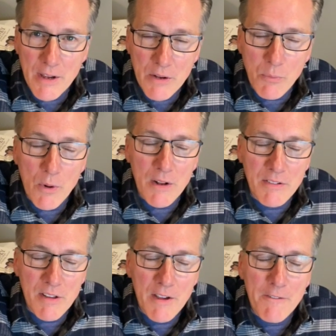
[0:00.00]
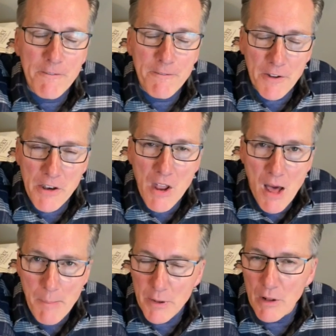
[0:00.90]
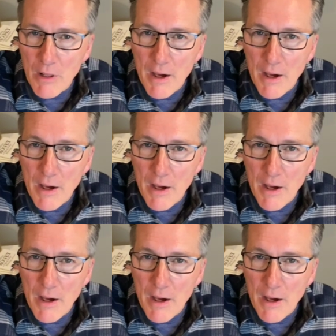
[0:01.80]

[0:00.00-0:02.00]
It was phenomenal.